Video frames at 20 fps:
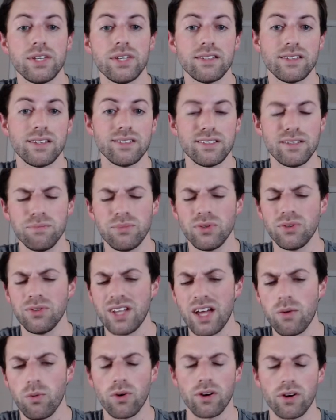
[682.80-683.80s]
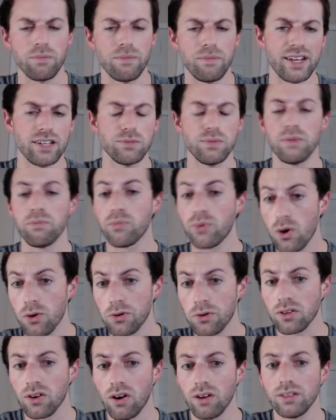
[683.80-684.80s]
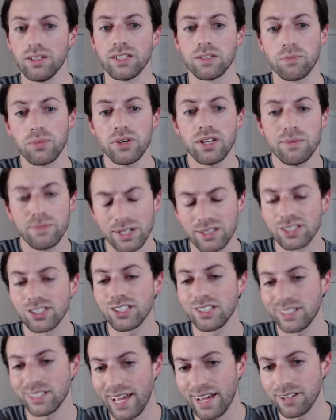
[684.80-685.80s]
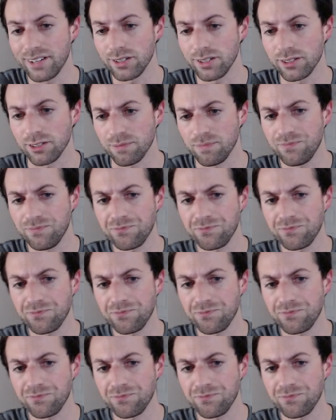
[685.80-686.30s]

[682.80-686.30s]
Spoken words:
is the Simple Network Management Protocol. It's pretty much standard.